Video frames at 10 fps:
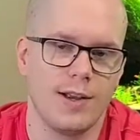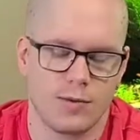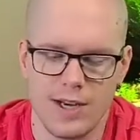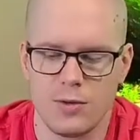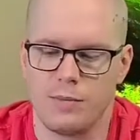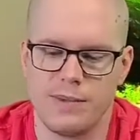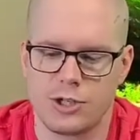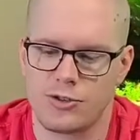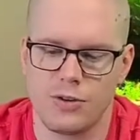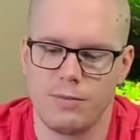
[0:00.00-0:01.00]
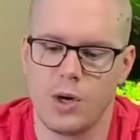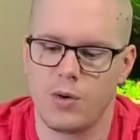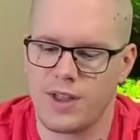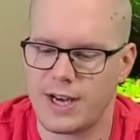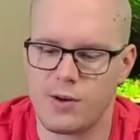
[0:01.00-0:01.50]
So I do a mixture of
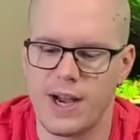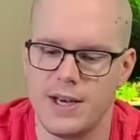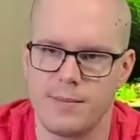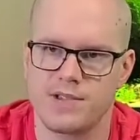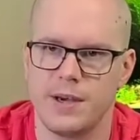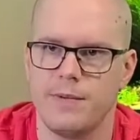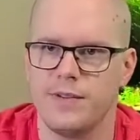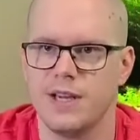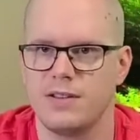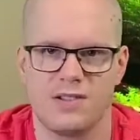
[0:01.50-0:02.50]
both. I grind up some of it,